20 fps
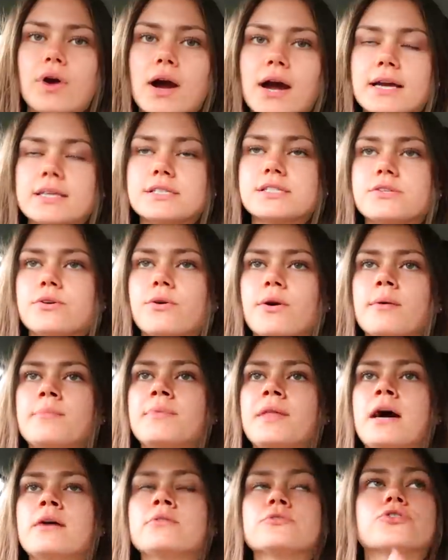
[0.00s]
Right, so
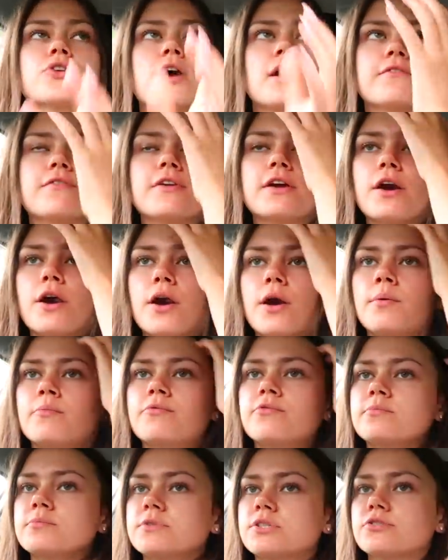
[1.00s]
I'm now driving home
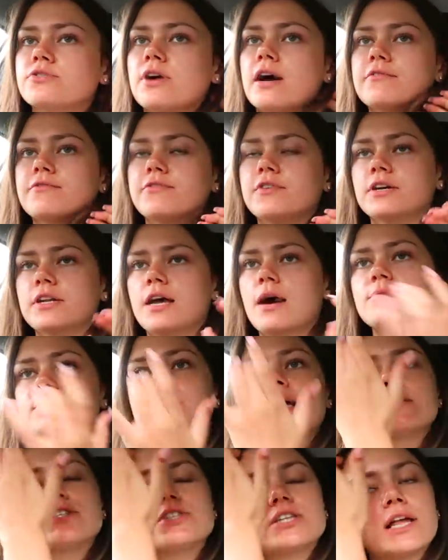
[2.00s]
from Stratford.
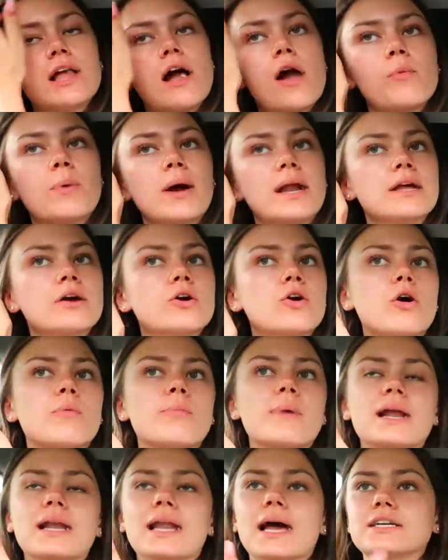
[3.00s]
I went and got
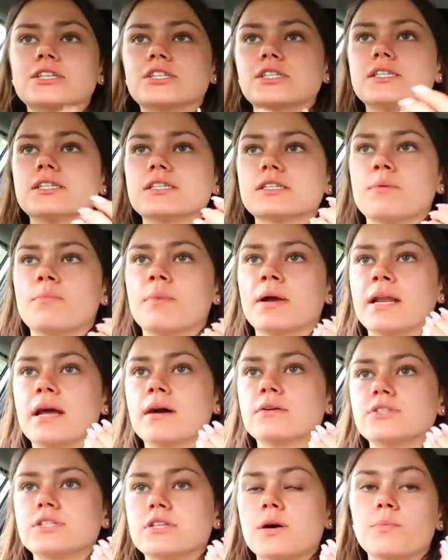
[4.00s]
my lashes and my
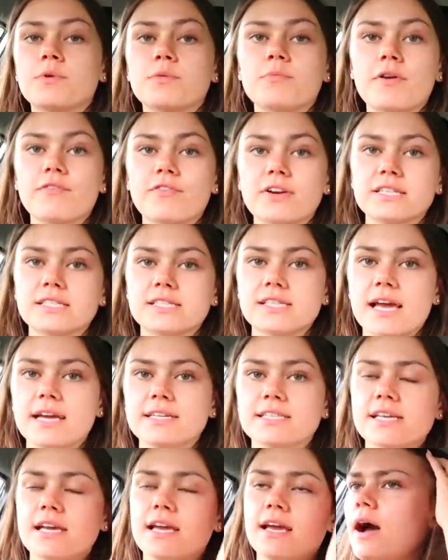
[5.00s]
nails done with my friend
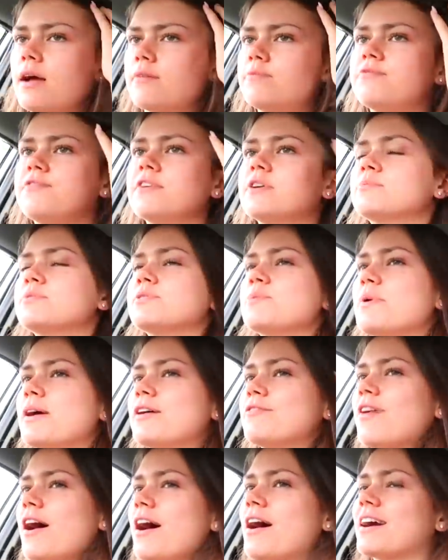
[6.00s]
Sadie. I filmed a
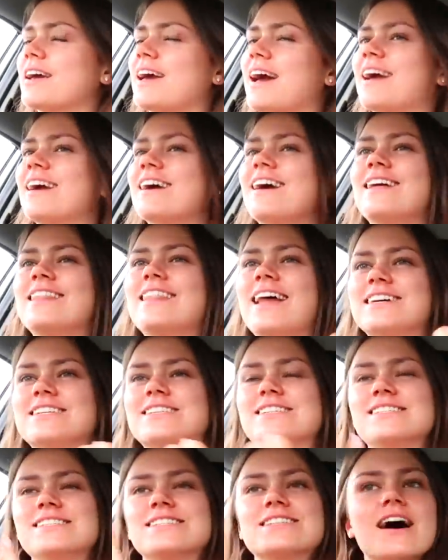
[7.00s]
bit of her getting her
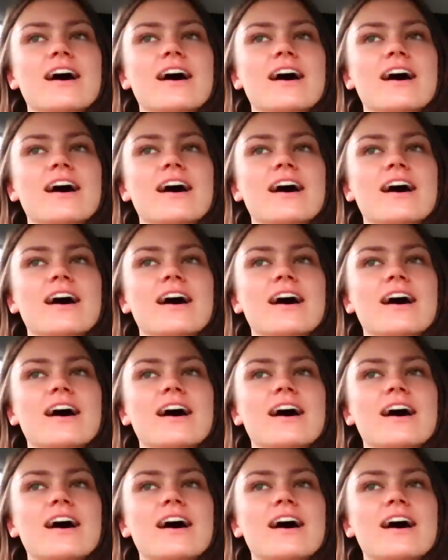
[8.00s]
lashes